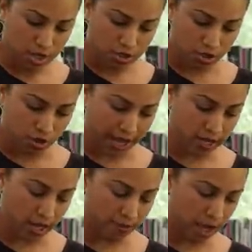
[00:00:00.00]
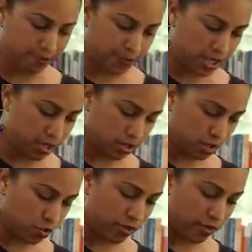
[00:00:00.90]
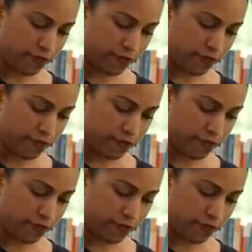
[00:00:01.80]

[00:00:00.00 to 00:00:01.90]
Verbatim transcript: So I come up here to where the